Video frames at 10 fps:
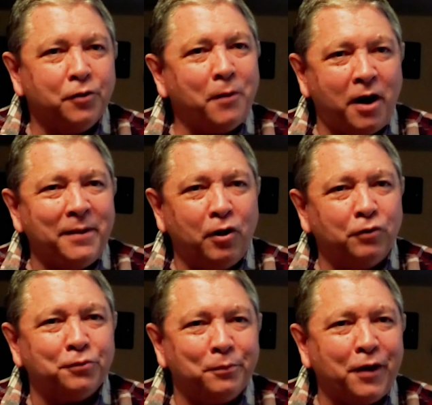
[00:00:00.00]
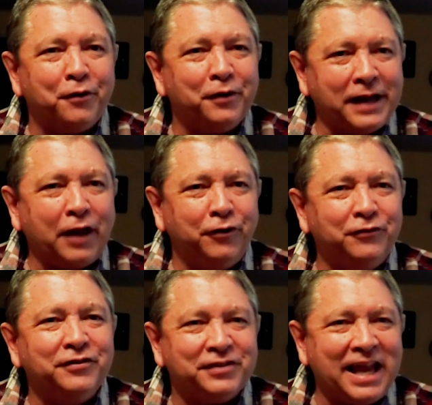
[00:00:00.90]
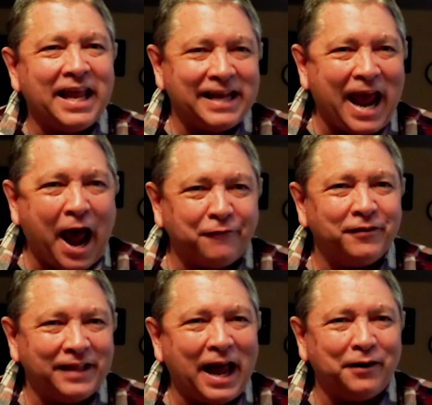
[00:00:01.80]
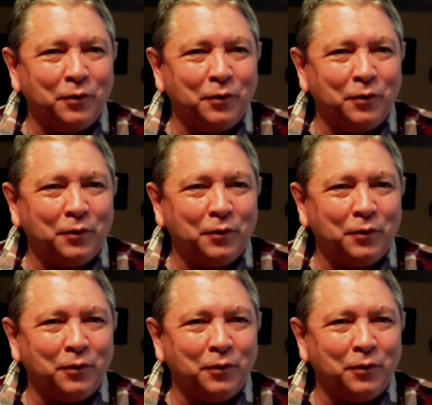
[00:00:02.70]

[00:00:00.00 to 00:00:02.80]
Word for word: You're my older brother, and now you've just taken half of that